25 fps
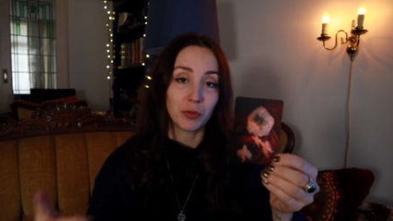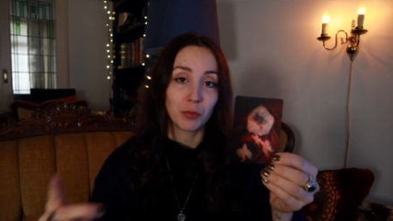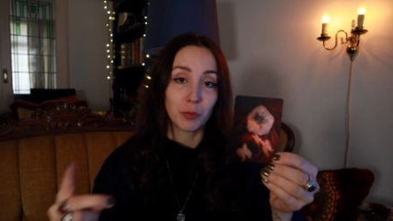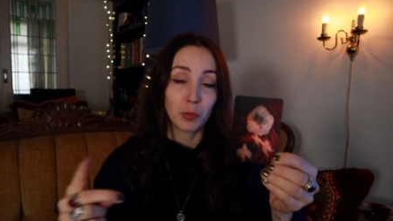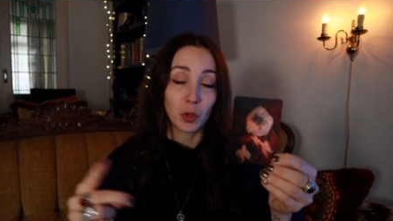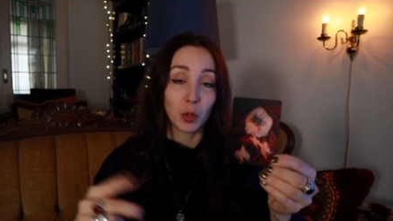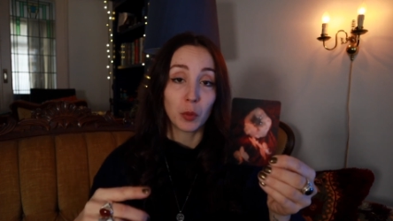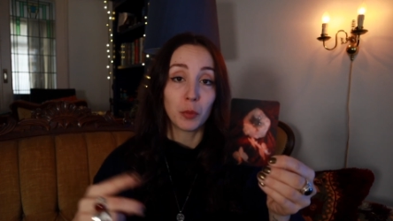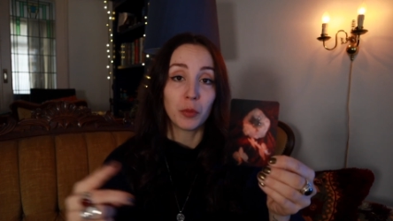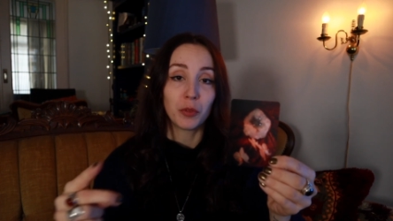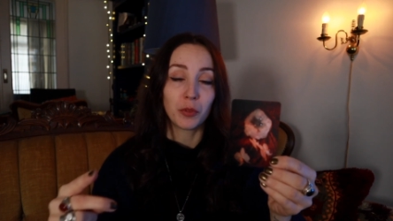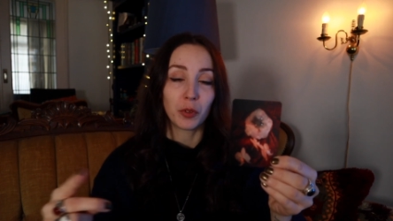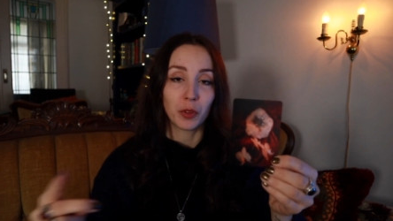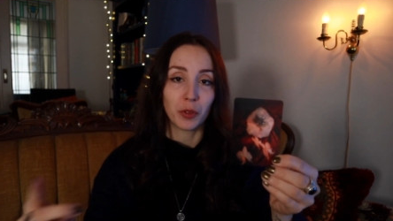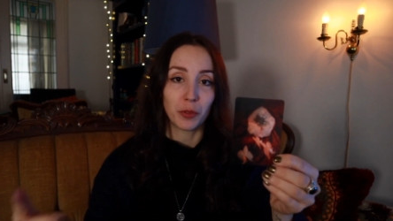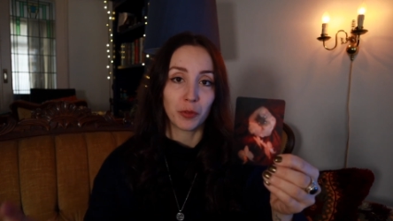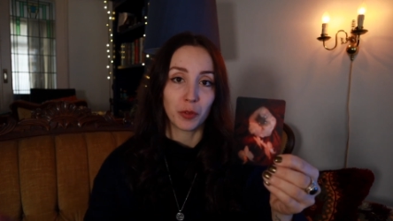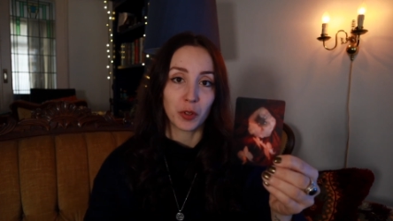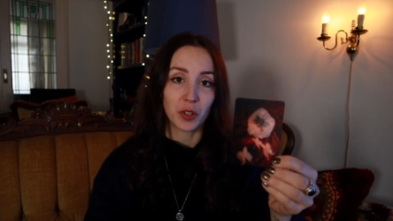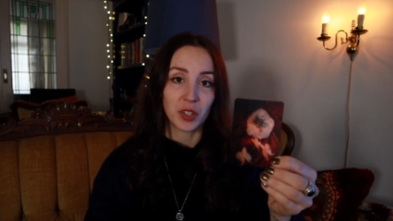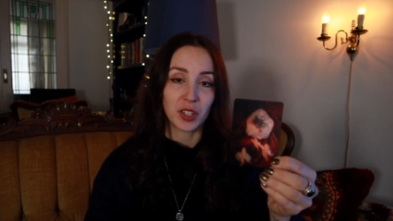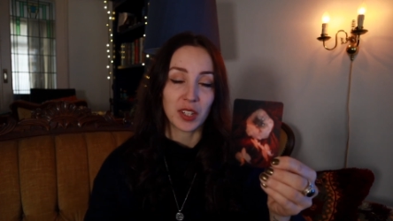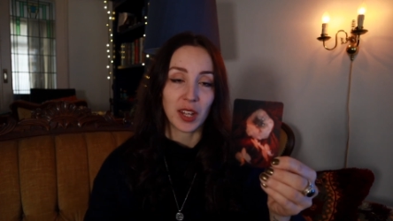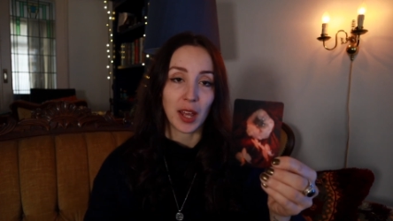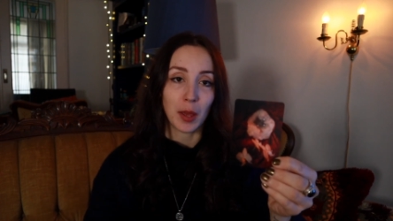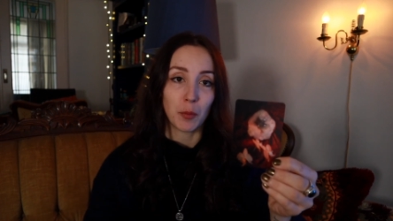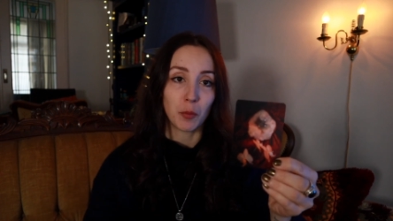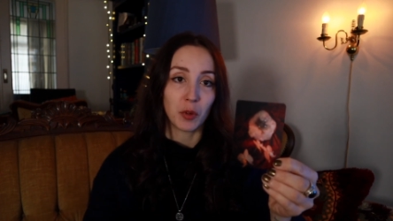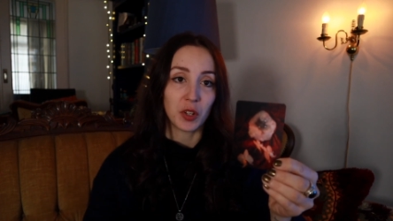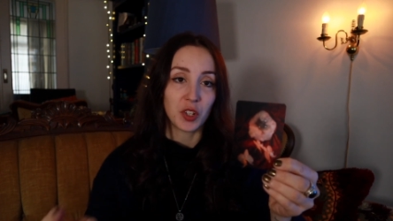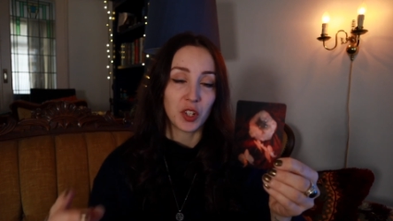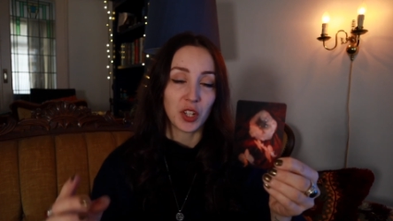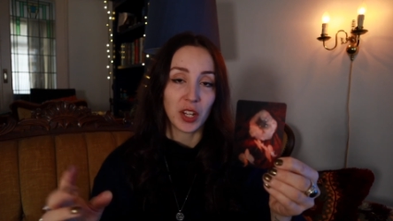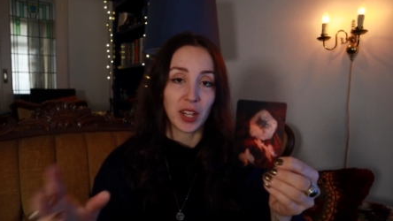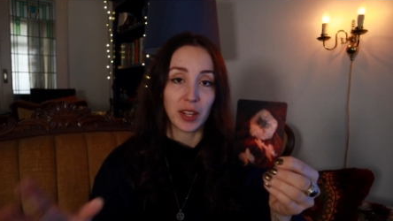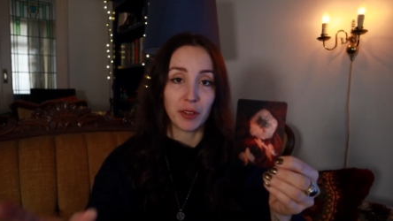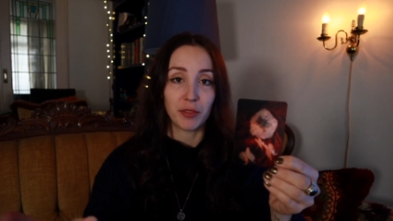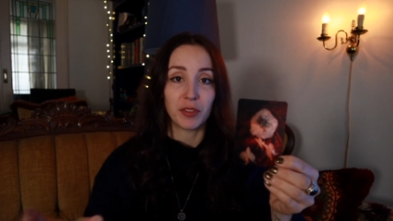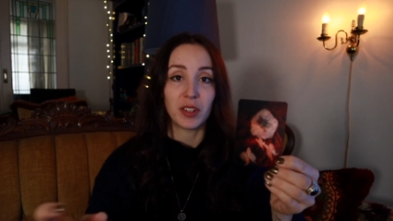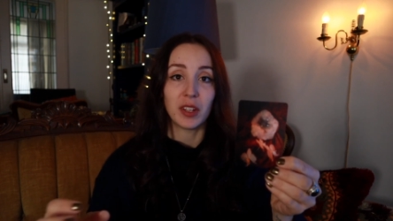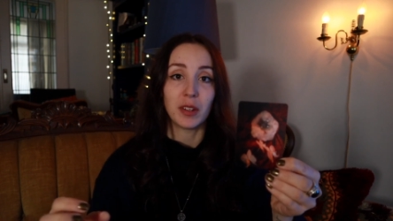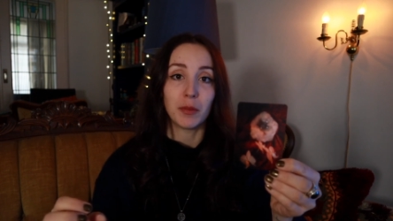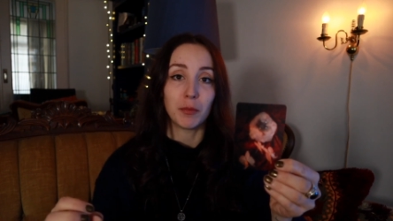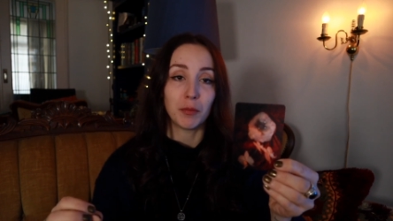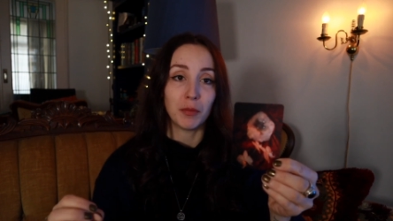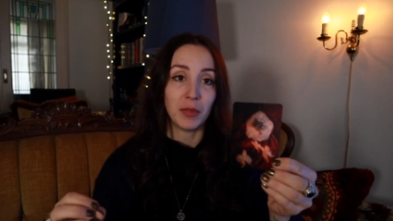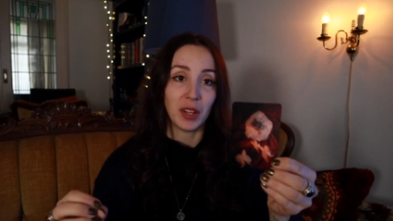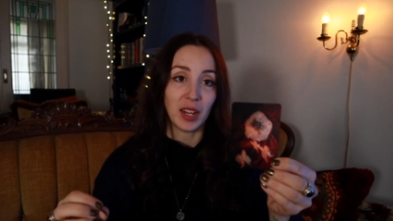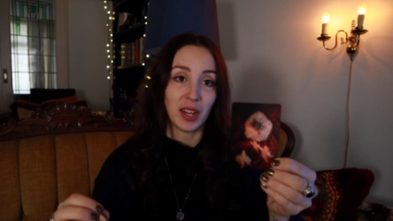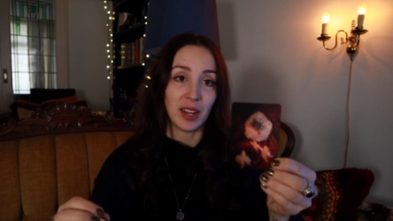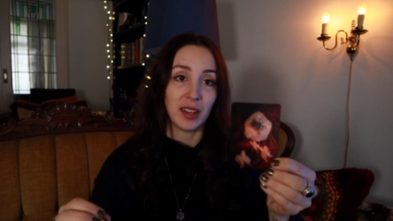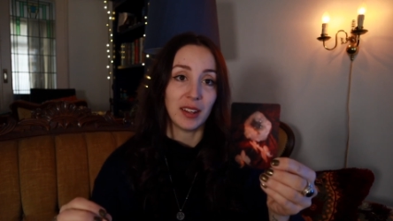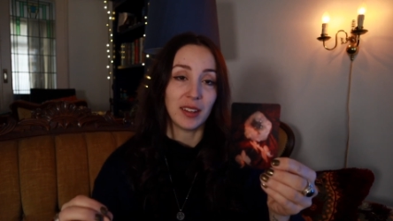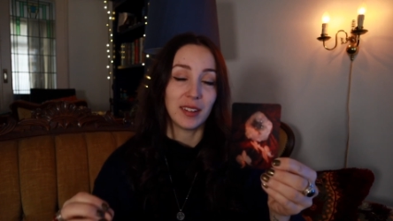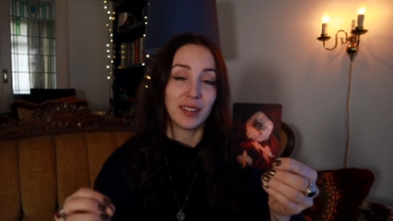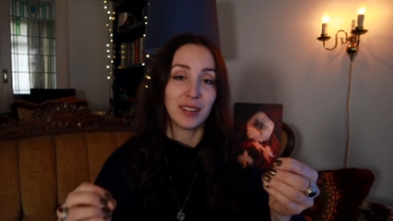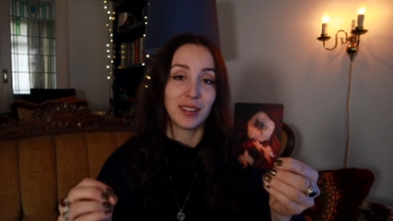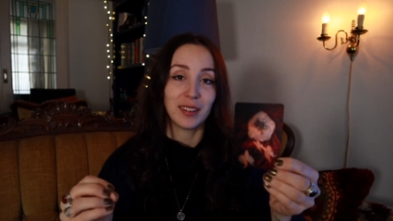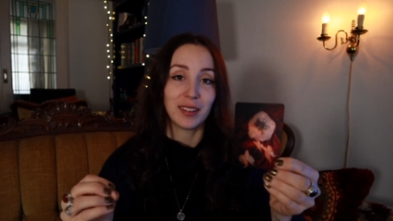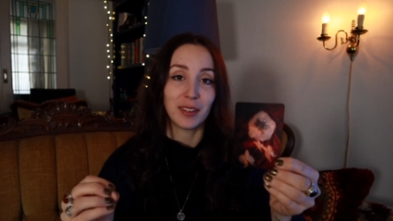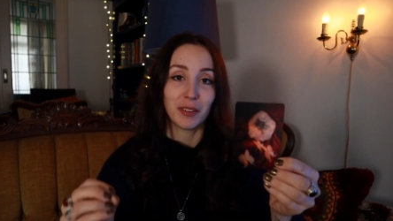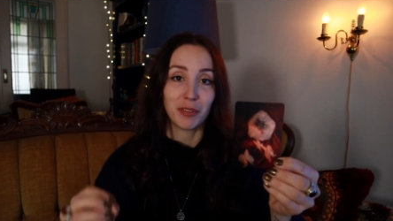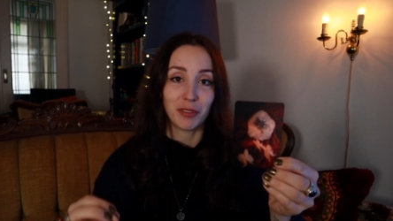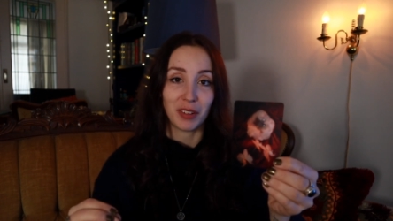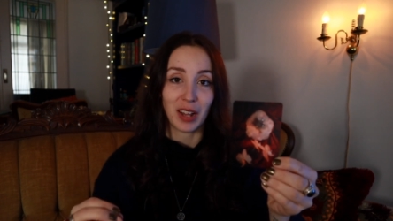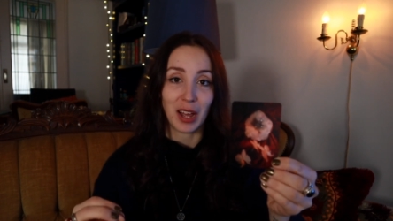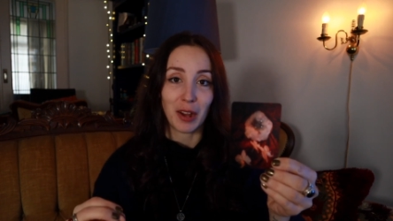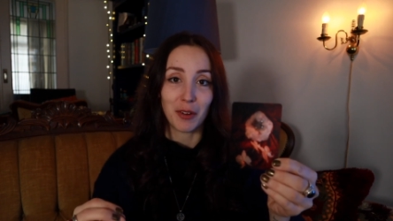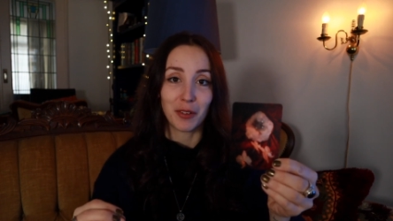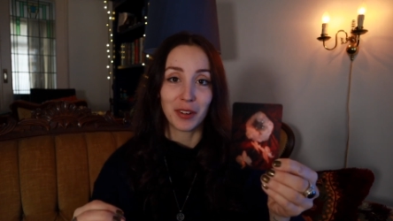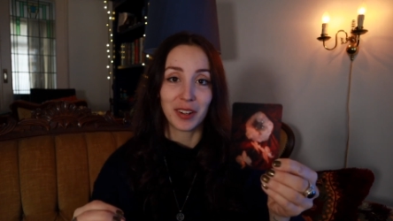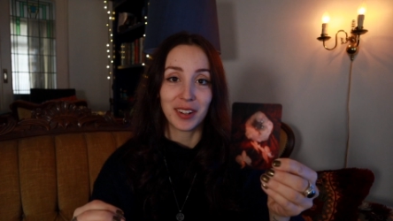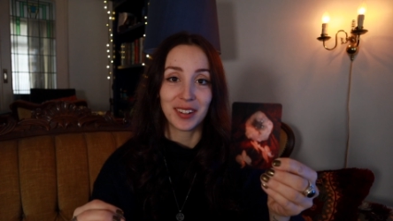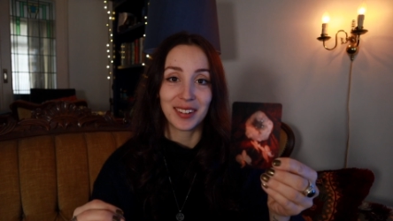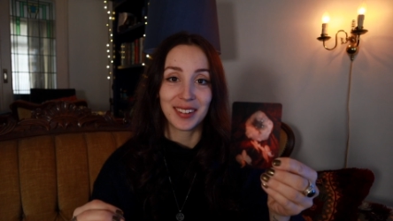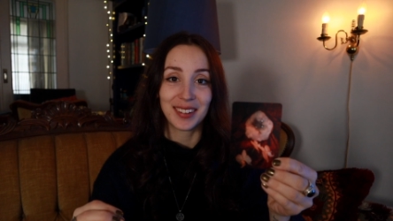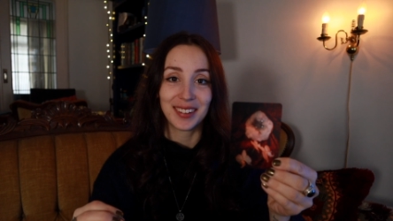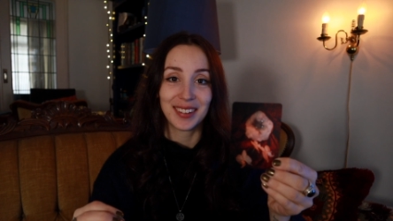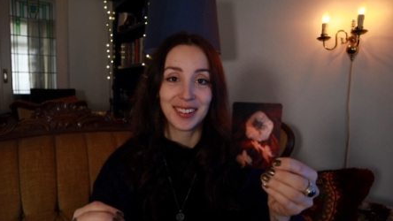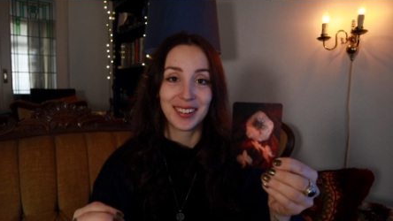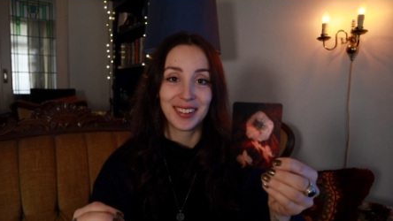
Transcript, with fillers: bloomed for the first time when she gifted me the flower.